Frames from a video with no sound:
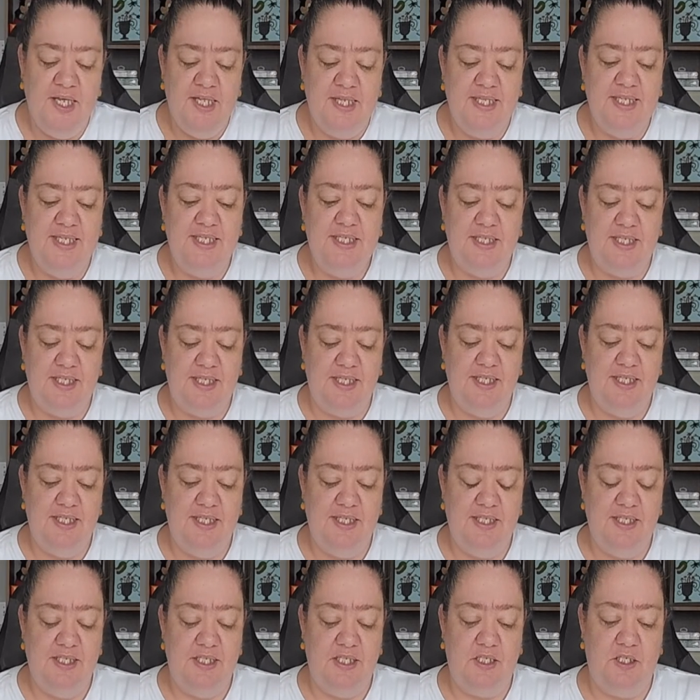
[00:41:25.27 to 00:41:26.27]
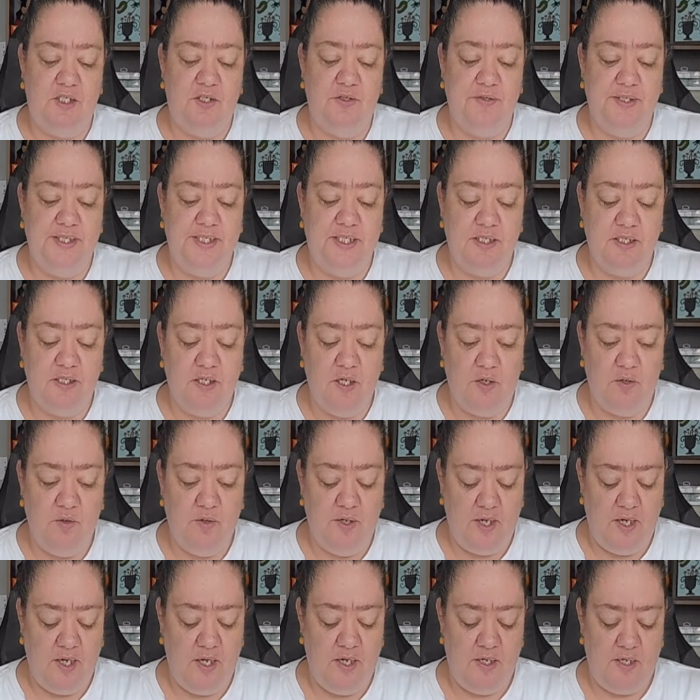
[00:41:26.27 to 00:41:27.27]
This is Teresa
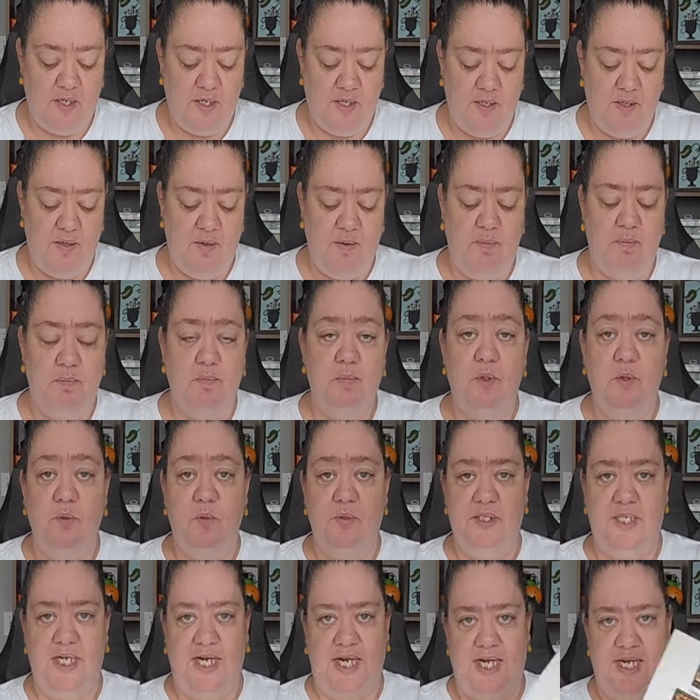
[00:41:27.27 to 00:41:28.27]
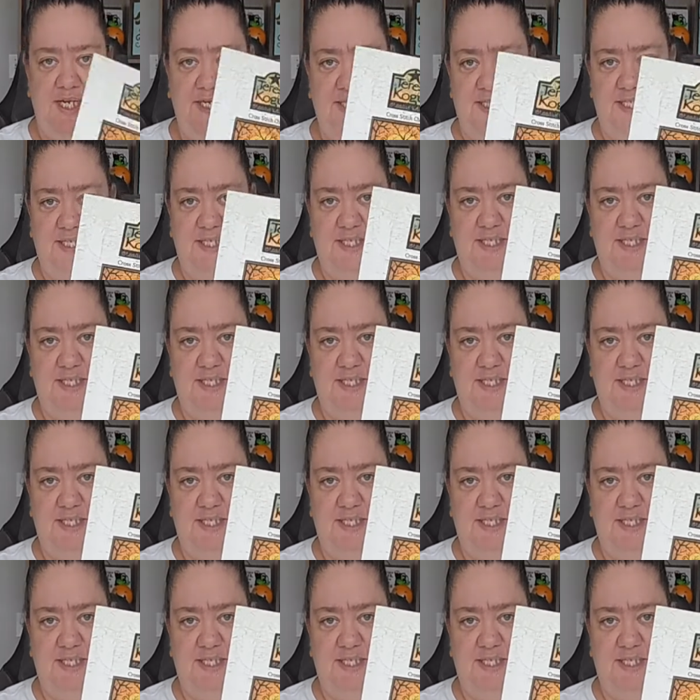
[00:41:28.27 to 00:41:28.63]
Kogut, Moon Dance.